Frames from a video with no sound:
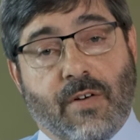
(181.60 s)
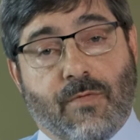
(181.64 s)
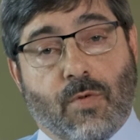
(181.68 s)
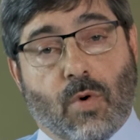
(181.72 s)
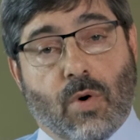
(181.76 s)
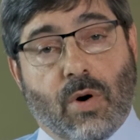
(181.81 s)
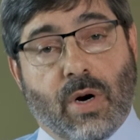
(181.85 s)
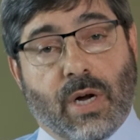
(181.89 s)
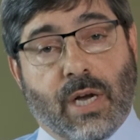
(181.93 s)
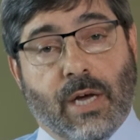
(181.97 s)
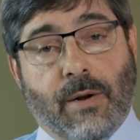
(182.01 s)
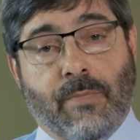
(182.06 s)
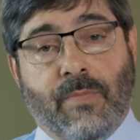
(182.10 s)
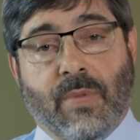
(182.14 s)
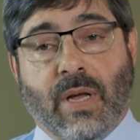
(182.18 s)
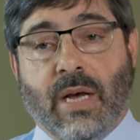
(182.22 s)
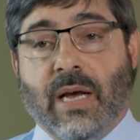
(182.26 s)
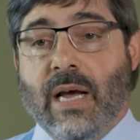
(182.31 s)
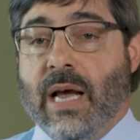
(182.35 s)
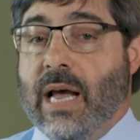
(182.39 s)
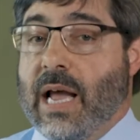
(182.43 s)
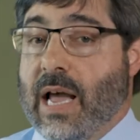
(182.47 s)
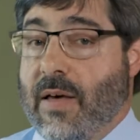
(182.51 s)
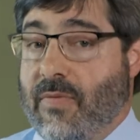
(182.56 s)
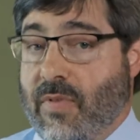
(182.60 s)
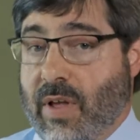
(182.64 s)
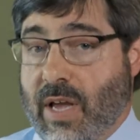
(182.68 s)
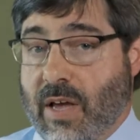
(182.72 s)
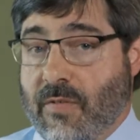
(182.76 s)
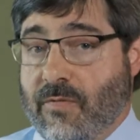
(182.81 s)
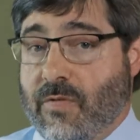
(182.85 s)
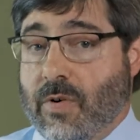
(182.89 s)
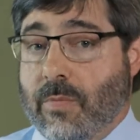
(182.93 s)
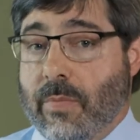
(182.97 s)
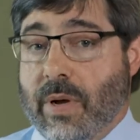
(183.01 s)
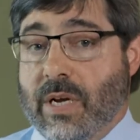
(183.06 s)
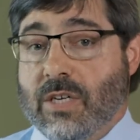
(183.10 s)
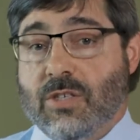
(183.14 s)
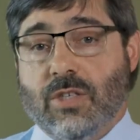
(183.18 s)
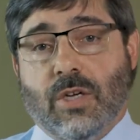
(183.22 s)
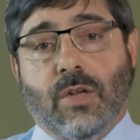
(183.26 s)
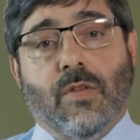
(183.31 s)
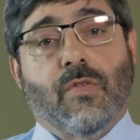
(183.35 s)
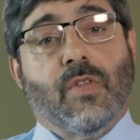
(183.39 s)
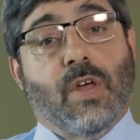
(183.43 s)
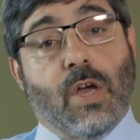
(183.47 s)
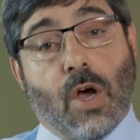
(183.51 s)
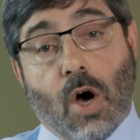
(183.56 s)
of Oregon. And the
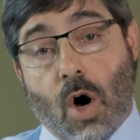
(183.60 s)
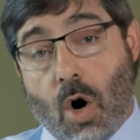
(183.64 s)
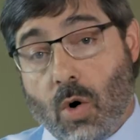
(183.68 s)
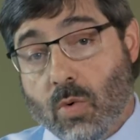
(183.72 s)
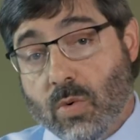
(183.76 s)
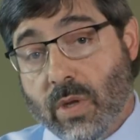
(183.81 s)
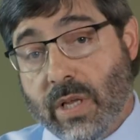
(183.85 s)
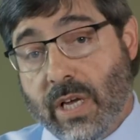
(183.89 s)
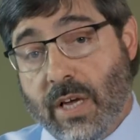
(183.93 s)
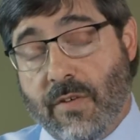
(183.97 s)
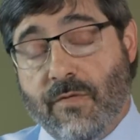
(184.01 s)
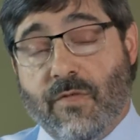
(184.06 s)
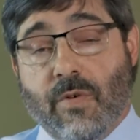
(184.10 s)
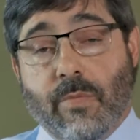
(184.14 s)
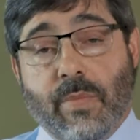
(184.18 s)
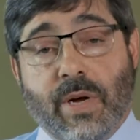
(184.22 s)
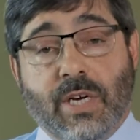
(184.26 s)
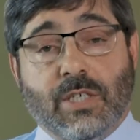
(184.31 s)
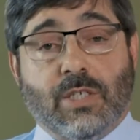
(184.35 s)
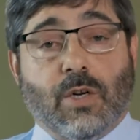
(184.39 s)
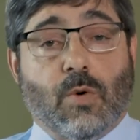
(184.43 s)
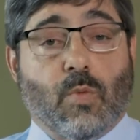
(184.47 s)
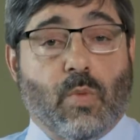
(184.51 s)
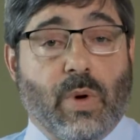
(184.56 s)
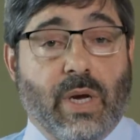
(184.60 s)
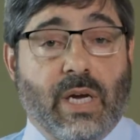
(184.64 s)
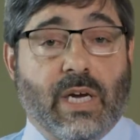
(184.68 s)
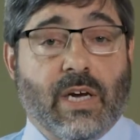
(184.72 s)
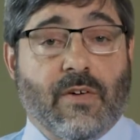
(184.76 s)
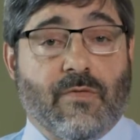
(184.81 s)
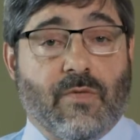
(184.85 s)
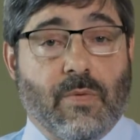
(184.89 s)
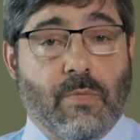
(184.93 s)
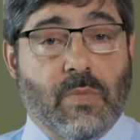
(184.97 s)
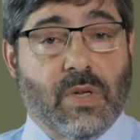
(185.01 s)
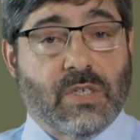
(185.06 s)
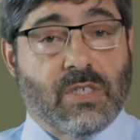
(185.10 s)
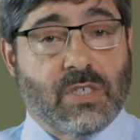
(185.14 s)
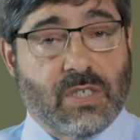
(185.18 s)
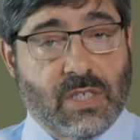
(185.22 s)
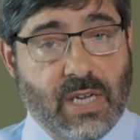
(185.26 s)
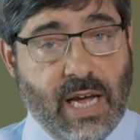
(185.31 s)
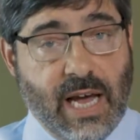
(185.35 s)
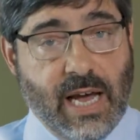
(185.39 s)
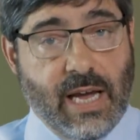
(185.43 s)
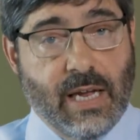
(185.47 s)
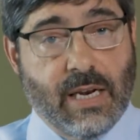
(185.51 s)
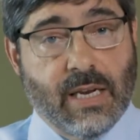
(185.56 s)
only information we get from the
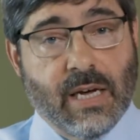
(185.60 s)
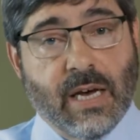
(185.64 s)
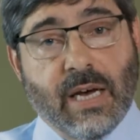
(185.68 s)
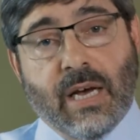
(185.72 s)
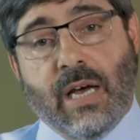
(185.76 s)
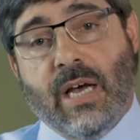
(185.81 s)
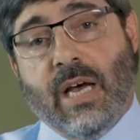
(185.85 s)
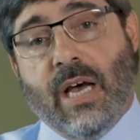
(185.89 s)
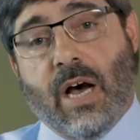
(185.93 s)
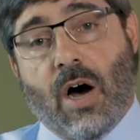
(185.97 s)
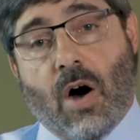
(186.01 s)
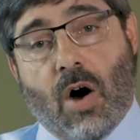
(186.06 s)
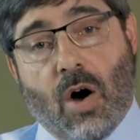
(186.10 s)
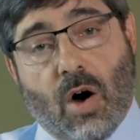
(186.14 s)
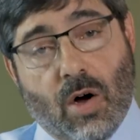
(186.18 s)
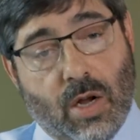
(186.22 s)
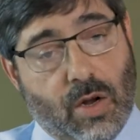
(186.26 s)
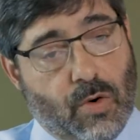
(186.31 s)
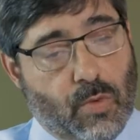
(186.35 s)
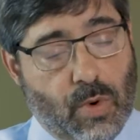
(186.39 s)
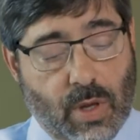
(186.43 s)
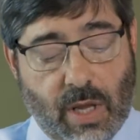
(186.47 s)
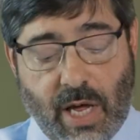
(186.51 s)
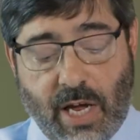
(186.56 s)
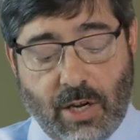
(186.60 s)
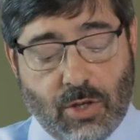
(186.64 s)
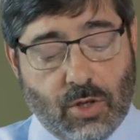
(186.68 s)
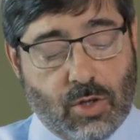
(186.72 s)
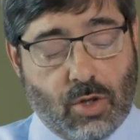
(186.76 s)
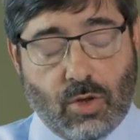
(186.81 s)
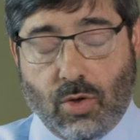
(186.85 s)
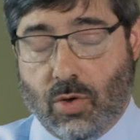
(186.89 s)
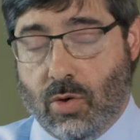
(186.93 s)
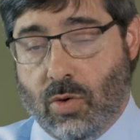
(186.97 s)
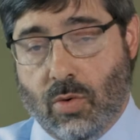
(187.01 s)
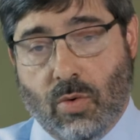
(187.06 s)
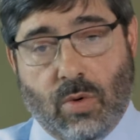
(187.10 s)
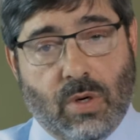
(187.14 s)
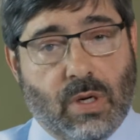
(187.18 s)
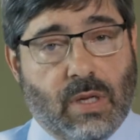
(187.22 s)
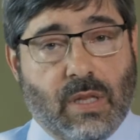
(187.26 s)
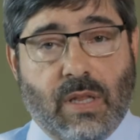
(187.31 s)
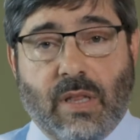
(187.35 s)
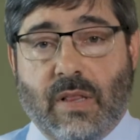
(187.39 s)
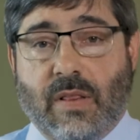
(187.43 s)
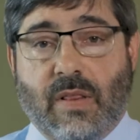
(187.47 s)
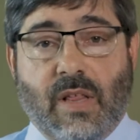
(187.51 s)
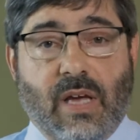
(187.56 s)
state relates to
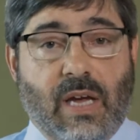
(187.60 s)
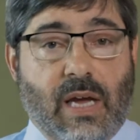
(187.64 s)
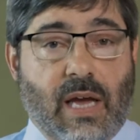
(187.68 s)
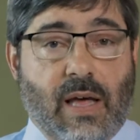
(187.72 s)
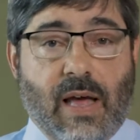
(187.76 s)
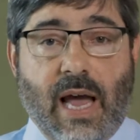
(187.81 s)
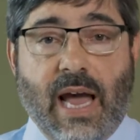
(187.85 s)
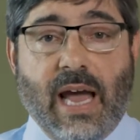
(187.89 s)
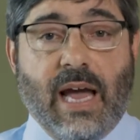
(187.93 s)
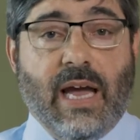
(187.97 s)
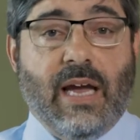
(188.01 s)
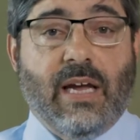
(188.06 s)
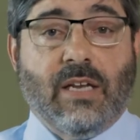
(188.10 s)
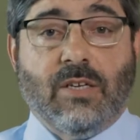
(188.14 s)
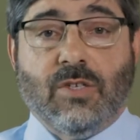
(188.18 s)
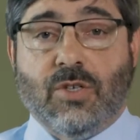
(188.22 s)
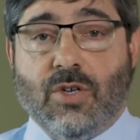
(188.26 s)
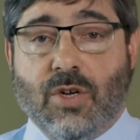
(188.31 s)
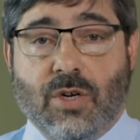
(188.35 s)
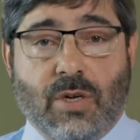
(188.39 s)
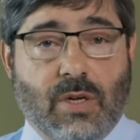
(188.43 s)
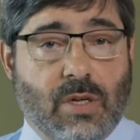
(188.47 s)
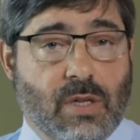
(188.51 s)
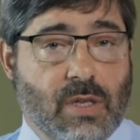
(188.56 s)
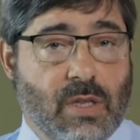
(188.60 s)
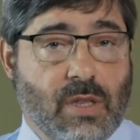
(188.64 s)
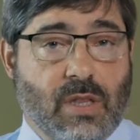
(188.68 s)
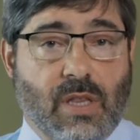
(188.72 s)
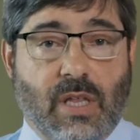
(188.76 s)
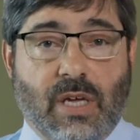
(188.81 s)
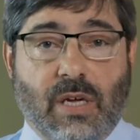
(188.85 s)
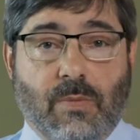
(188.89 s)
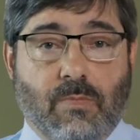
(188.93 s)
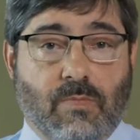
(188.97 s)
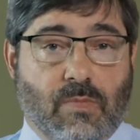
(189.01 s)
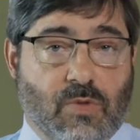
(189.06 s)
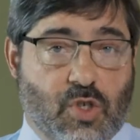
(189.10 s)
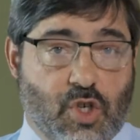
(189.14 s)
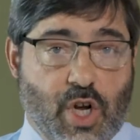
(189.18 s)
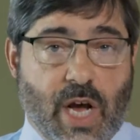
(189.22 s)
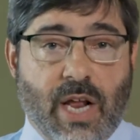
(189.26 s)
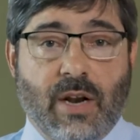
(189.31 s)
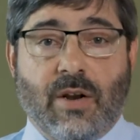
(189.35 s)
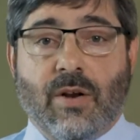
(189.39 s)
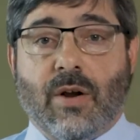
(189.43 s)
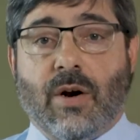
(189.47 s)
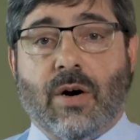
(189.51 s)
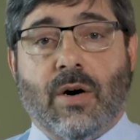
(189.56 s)
the age, the
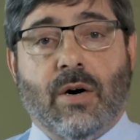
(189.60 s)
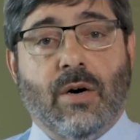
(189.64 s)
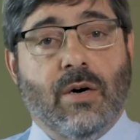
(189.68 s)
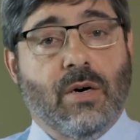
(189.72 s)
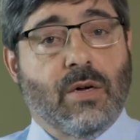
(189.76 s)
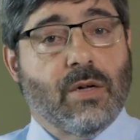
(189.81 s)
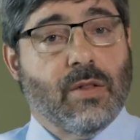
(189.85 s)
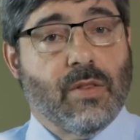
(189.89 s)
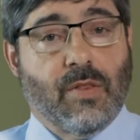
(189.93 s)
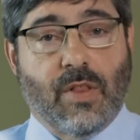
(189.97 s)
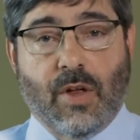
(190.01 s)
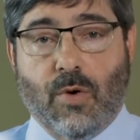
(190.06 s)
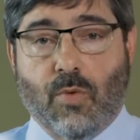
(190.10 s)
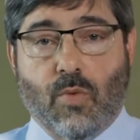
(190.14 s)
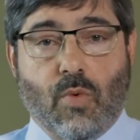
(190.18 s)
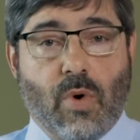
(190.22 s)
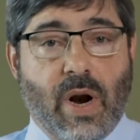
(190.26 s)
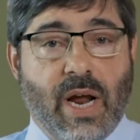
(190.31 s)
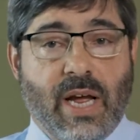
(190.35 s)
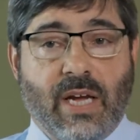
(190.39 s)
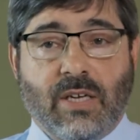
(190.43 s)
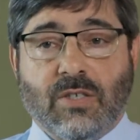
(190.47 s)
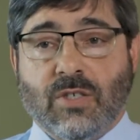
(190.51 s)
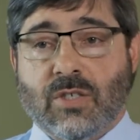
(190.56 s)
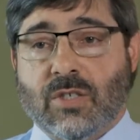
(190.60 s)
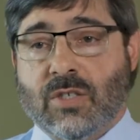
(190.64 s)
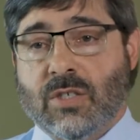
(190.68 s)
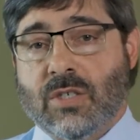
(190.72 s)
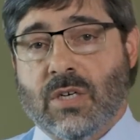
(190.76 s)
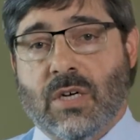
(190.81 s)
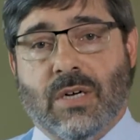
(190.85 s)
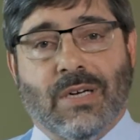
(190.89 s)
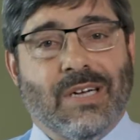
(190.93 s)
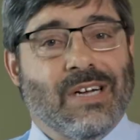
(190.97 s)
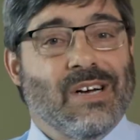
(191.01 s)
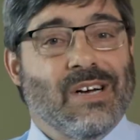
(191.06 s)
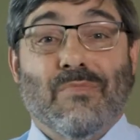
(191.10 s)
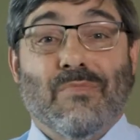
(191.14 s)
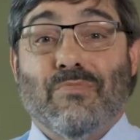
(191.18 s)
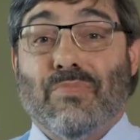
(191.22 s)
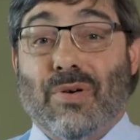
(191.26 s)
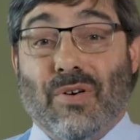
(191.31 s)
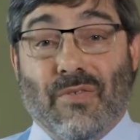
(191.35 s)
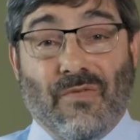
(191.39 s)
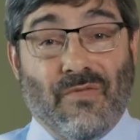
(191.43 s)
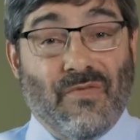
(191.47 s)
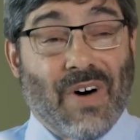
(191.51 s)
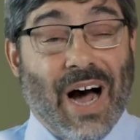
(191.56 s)
gender, the race,
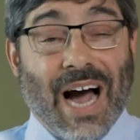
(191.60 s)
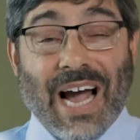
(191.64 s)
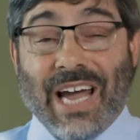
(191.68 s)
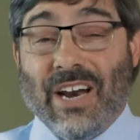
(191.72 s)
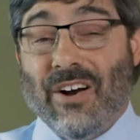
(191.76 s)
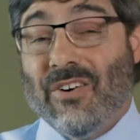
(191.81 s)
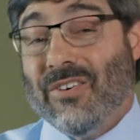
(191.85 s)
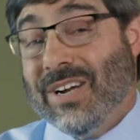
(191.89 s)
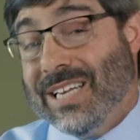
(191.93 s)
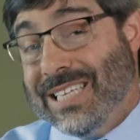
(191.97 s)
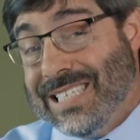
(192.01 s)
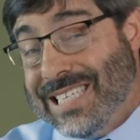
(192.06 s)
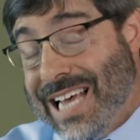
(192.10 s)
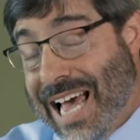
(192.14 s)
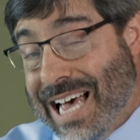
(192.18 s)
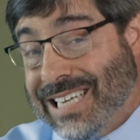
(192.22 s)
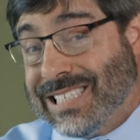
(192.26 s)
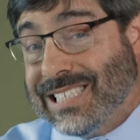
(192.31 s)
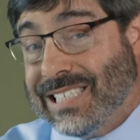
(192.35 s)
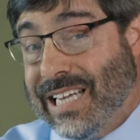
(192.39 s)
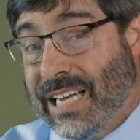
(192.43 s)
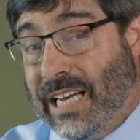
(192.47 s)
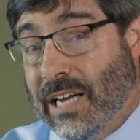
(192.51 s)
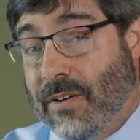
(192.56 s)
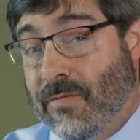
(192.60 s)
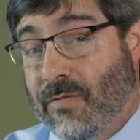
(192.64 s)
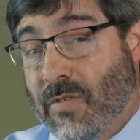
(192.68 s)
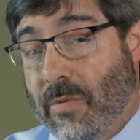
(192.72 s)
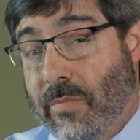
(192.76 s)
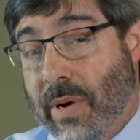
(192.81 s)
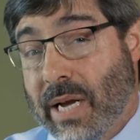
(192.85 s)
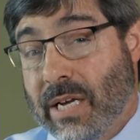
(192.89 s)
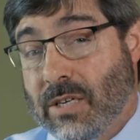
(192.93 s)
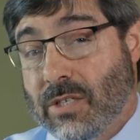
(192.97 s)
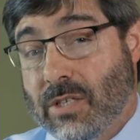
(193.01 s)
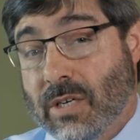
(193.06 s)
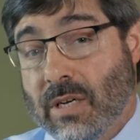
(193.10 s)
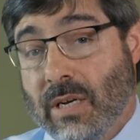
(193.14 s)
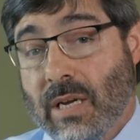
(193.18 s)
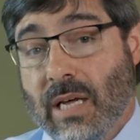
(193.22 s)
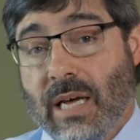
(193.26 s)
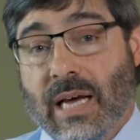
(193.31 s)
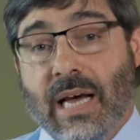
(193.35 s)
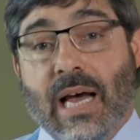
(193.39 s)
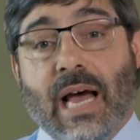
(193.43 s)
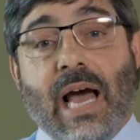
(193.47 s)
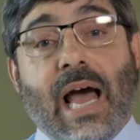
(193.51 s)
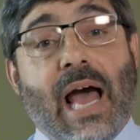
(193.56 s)
provider and testing
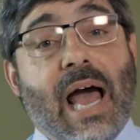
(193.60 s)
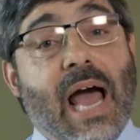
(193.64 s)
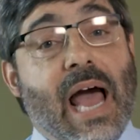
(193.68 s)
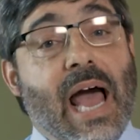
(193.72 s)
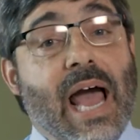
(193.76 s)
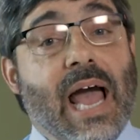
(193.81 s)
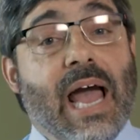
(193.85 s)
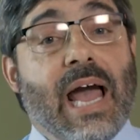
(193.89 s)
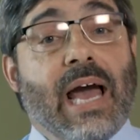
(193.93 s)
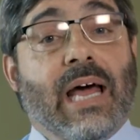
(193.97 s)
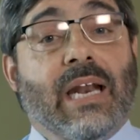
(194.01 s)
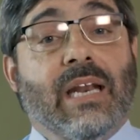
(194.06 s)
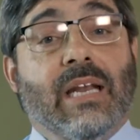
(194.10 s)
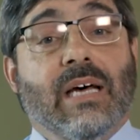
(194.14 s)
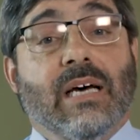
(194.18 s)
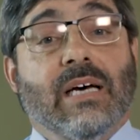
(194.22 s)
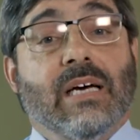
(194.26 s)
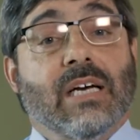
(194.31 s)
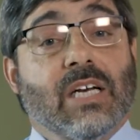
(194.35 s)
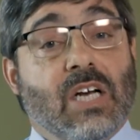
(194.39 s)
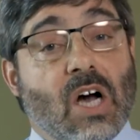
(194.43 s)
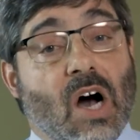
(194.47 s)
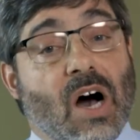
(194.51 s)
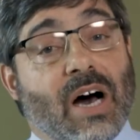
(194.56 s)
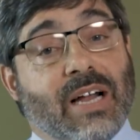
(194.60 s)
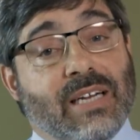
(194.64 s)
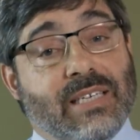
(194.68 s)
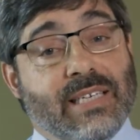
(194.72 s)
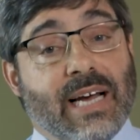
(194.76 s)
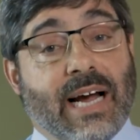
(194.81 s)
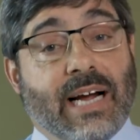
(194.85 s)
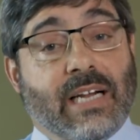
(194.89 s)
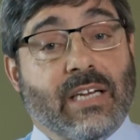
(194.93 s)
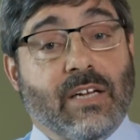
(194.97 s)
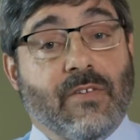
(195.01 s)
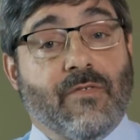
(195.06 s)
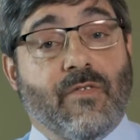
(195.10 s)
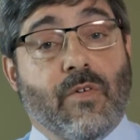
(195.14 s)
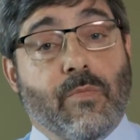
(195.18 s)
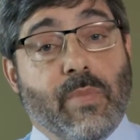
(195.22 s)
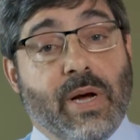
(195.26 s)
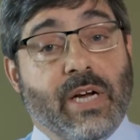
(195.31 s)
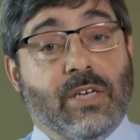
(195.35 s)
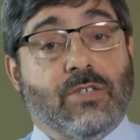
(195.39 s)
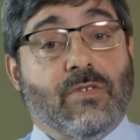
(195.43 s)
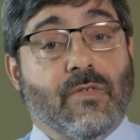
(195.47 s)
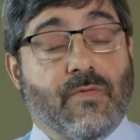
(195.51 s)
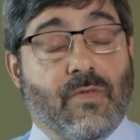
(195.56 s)
information, and contact
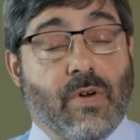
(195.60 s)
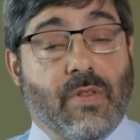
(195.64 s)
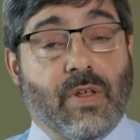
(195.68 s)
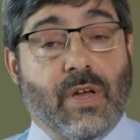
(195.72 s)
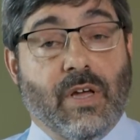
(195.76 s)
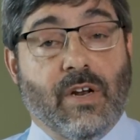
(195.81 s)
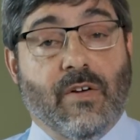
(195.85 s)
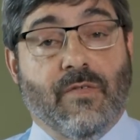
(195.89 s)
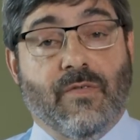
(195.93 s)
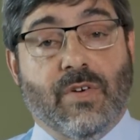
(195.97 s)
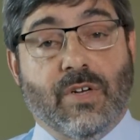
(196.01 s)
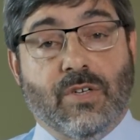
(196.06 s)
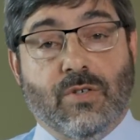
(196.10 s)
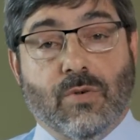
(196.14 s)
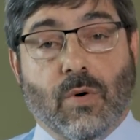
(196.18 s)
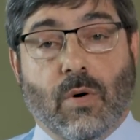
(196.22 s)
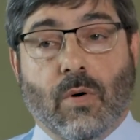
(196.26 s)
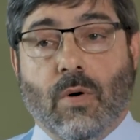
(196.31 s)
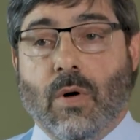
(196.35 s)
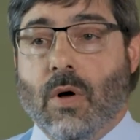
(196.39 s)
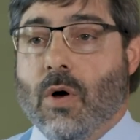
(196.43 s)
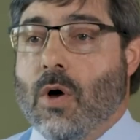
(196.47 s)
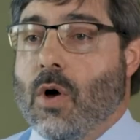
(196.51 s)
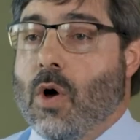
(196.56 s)
information for the individual.